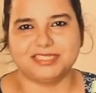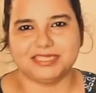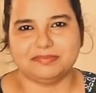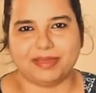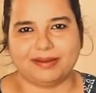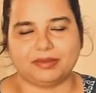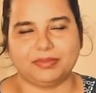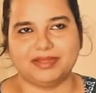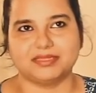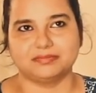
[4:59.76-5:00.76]
cheap
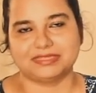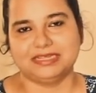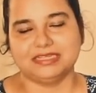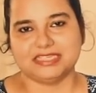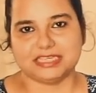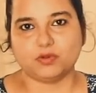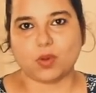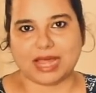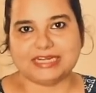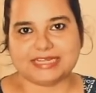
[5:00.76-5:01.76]
means cheap
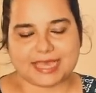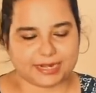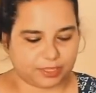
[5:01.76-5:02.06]
quality.